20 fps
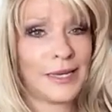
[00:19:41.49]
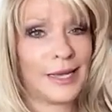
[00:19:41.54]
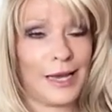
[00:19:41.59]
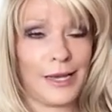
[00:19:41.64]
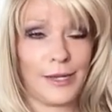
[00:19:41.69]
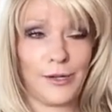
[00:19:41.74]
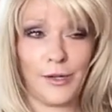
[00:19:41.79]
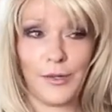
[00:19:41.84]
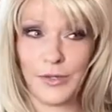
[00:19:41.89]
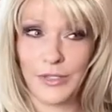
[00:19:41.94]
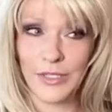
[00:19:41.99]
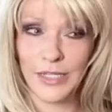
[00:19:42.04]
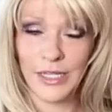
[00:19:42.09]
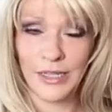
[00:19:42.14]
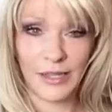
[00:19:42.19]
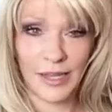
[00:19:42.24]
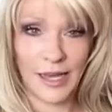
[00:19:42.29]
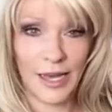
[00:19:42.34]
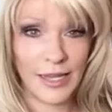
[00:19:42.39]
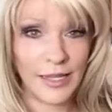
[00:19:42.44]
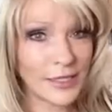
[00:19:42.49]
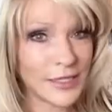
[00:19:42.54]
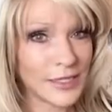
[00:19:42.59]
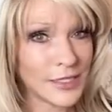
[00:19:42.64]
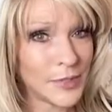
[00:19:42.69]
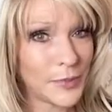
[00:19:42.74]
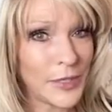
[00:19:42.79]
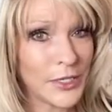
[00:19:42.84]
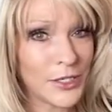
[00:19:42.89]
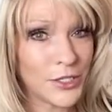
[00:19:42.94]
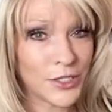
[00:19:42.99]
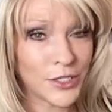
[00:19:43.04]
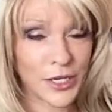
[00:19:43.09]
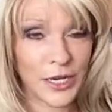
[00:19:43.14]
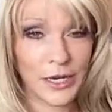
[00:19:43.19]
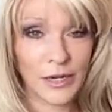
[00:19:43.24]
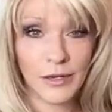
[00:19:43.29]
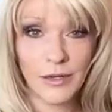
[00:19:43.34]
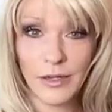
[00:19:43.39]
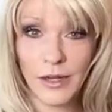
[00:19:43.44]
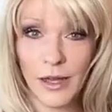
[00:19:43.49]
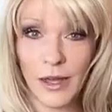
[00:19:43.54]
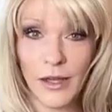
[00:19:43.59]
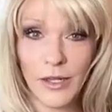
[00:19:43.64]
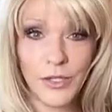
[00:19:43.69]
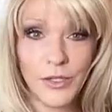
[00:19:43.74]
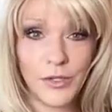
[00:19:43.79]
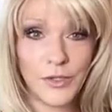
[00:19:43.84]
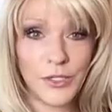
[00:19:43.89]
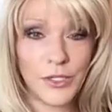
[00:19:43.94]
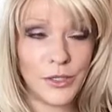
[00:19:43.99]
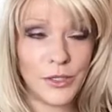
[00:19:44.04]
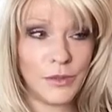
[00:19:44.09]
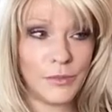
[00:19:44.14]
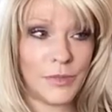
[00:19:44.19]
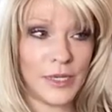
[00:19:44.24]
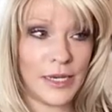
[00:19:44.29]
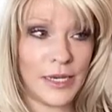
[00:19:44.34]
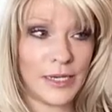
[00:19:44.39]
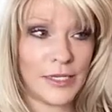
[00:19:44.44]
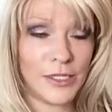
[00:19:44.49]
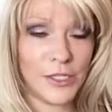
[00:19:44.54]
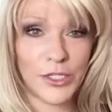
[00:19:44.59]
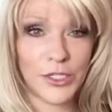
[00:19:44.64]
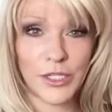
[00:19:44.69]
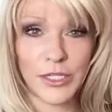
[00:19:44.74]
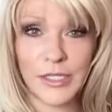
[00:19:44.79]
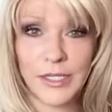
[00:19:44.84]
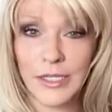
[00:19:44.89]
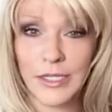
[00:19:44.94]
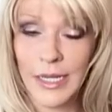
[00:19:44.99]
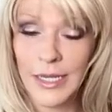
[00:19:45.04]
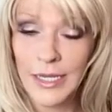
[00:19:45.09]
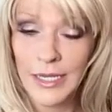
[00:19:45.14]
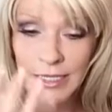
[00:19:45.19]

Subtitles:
I know there's a lot that's being shared on YouTube that just